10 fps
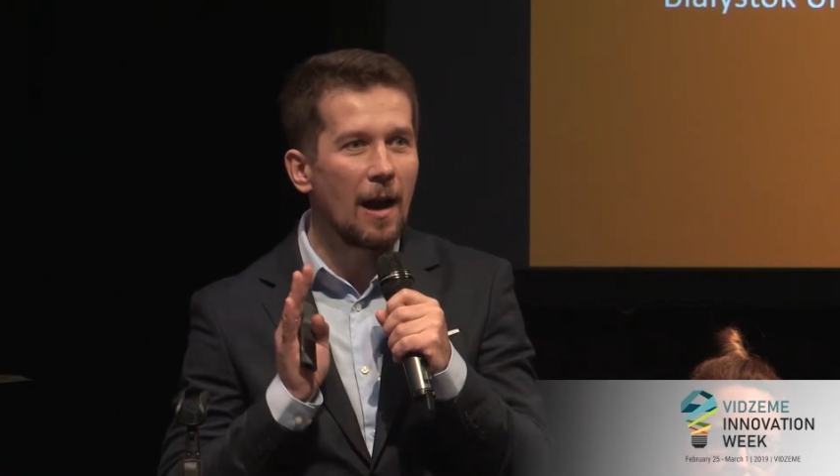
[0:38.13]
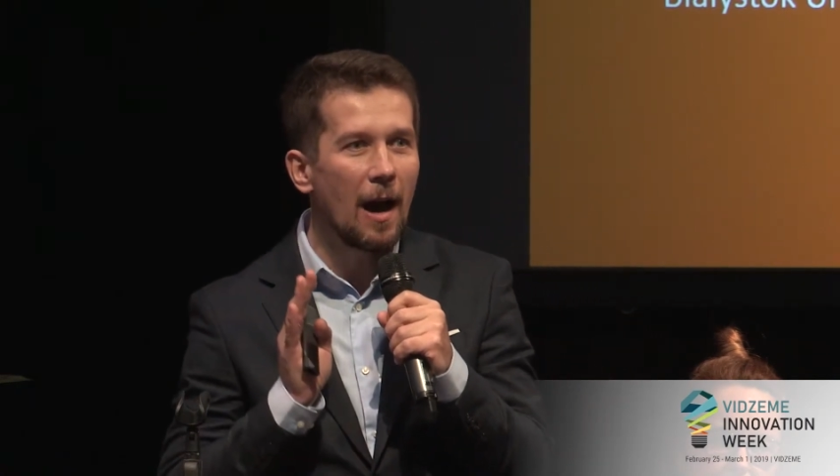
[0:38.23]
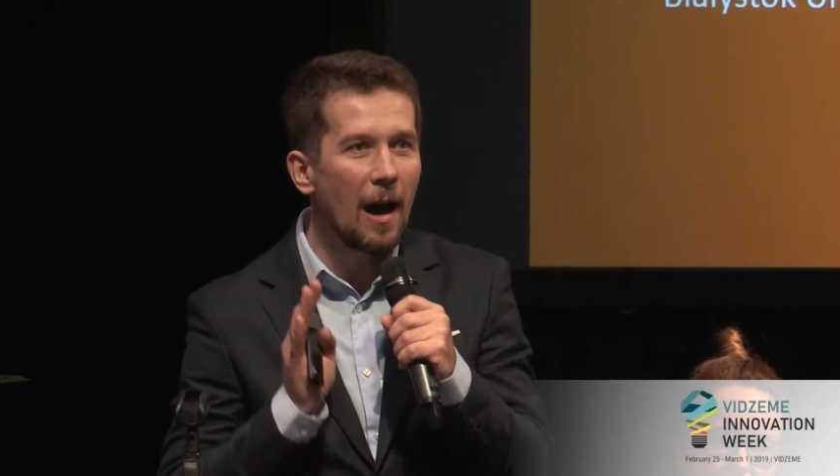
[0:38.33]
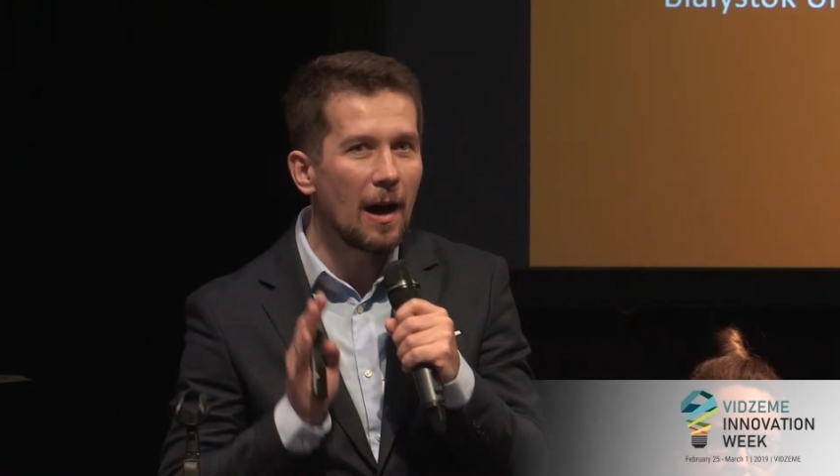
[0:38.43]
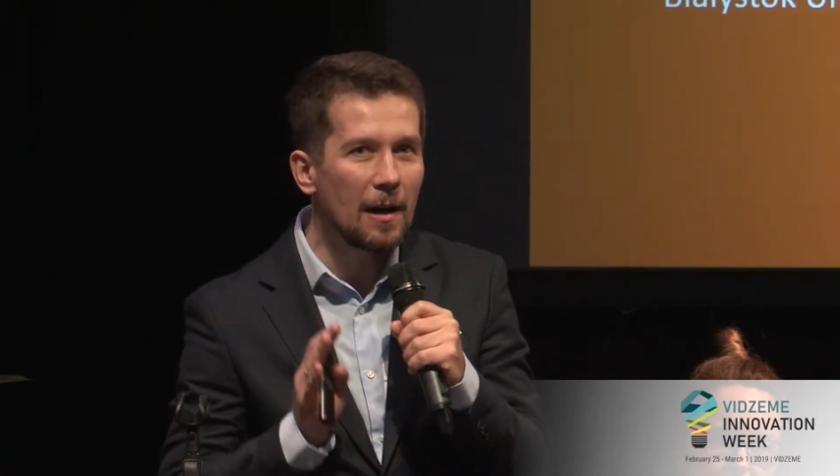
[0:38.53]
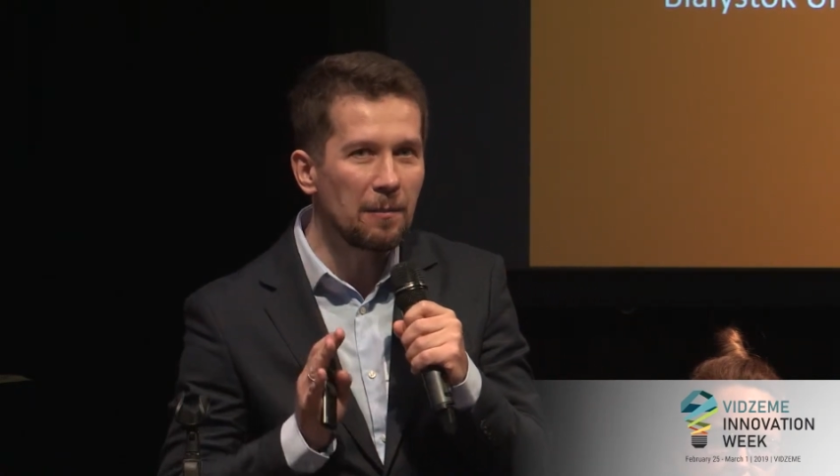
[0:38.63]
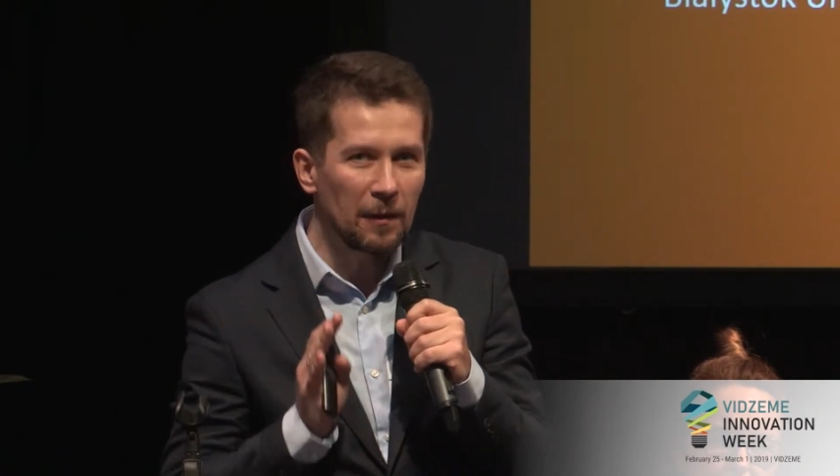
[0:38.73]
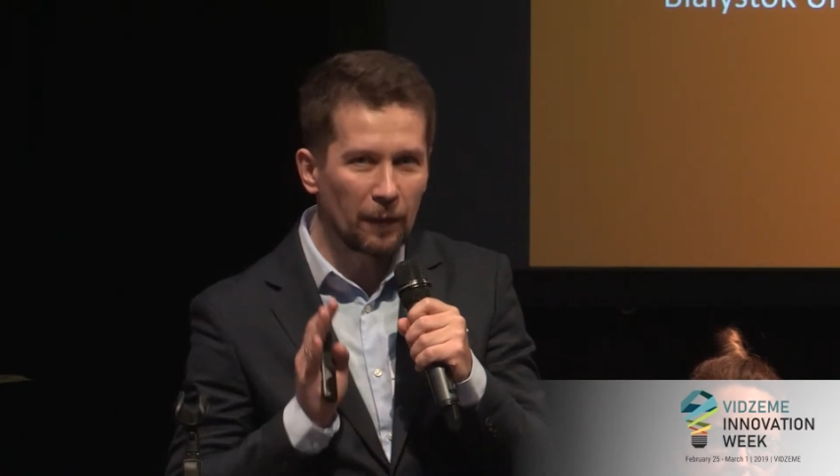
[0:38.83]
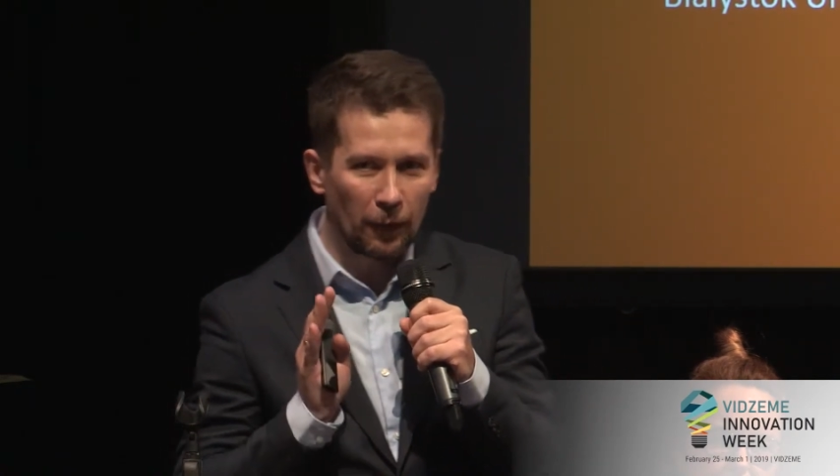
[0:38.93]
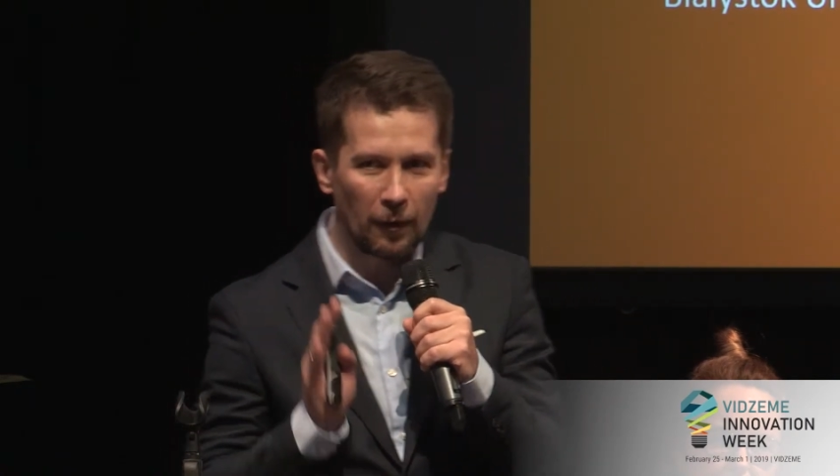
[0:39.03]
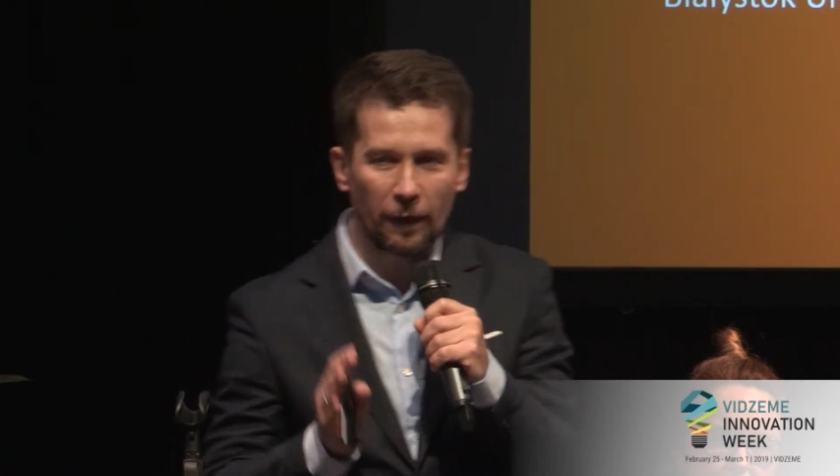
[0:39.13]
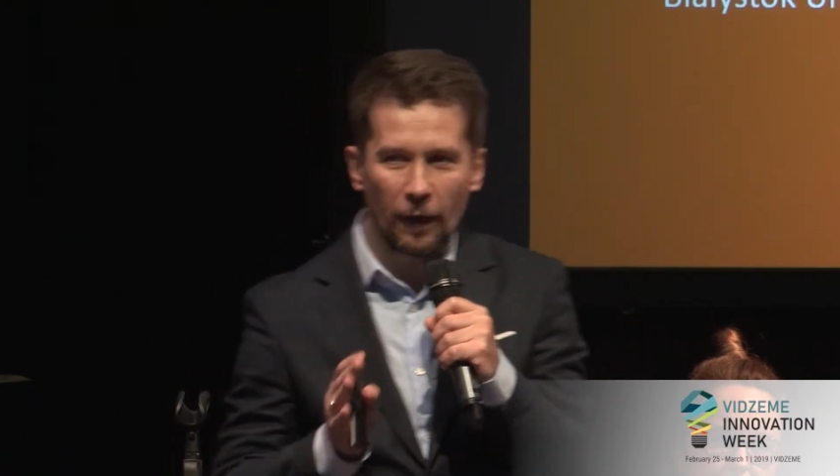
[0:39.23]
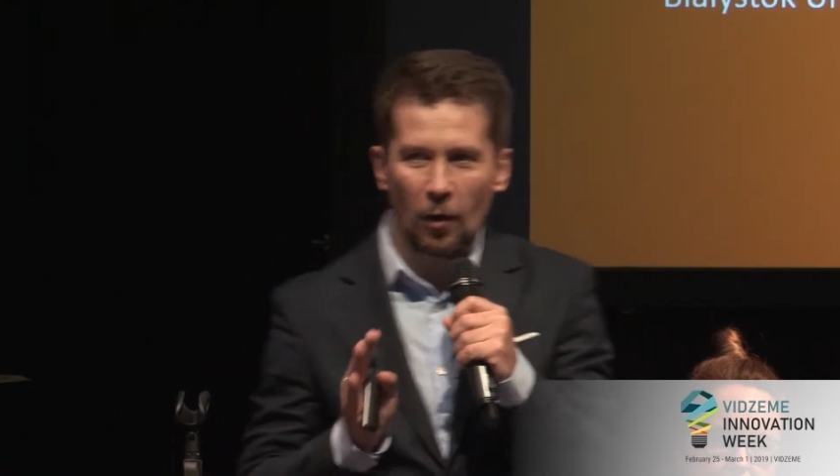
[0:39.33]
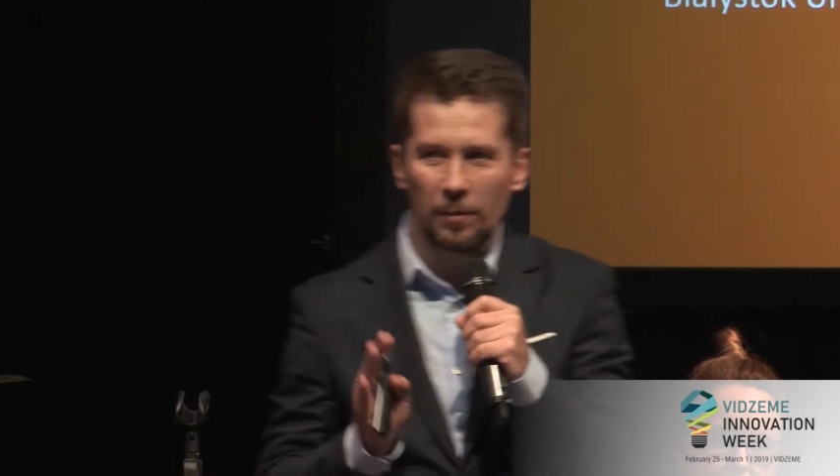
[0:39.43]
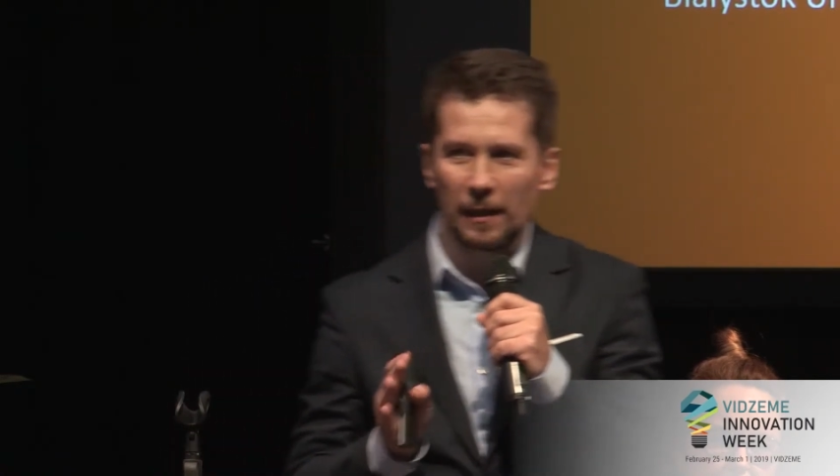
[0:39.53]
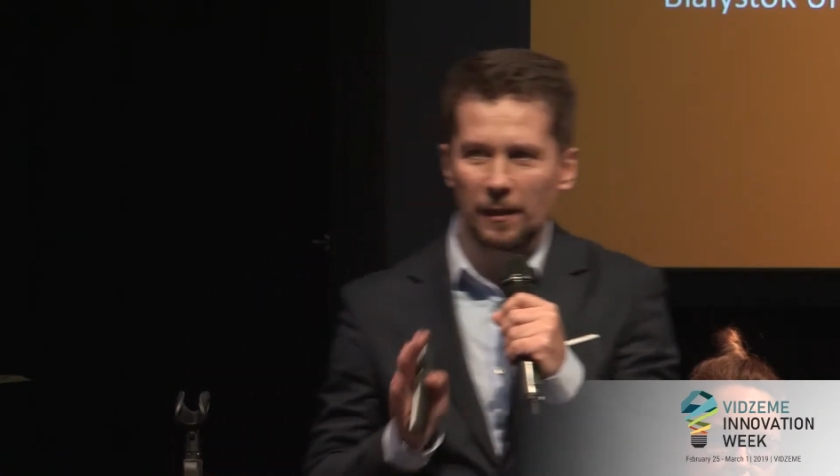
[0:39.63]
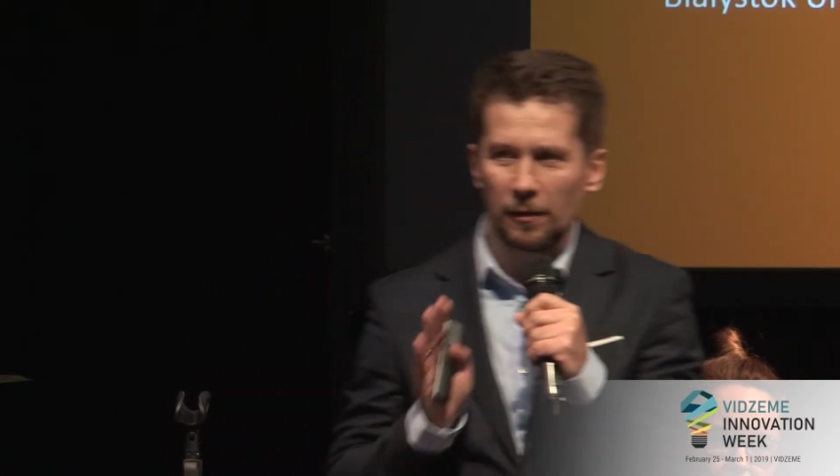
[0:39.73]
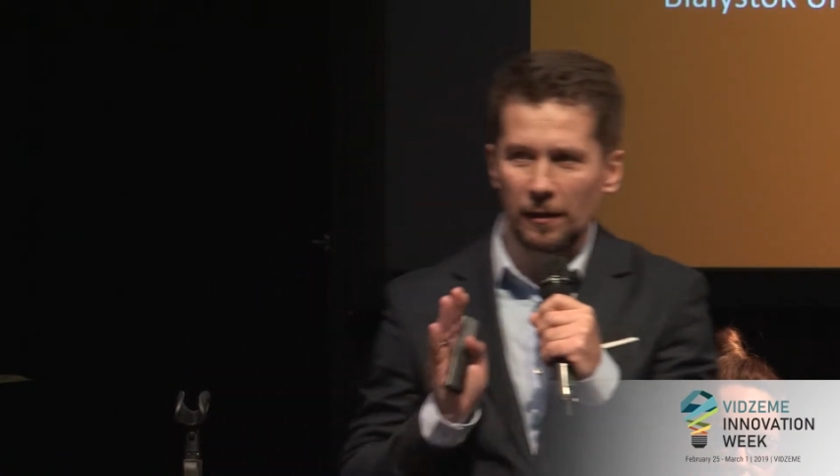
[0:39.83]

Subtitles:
I'm full of hope that